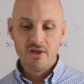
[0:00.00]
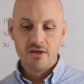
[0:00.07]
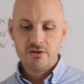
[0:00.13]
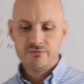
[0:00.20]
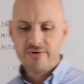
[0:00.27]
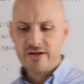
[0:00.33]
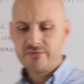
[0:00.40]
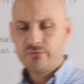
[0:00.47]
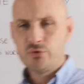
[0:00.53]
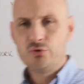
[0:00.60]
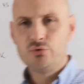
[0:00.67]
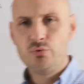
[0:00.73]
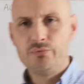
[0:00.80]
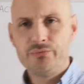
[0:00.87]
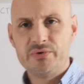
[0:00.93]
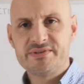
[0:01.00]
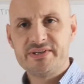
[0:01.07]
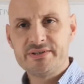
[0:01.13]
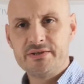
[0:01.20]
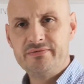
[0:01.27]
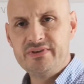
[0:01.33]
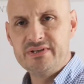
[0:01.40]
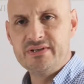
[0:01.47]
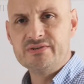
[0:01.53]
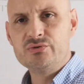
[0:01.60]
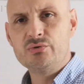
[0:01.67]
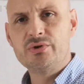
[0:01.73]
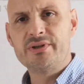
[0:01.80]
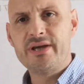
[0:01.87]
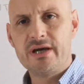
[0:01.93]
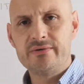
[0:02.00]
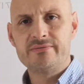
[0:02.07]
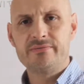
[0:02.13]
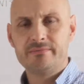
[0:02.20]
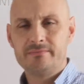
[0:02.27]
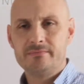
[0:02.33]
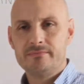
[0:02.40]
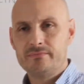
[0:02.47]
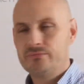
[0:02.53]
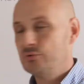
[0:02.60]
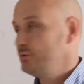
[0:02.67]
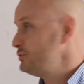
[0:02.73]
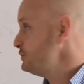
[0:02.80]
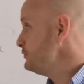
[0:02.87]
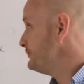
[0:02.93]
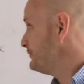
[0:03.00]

in fact, for the two first activities, you don't have, for the two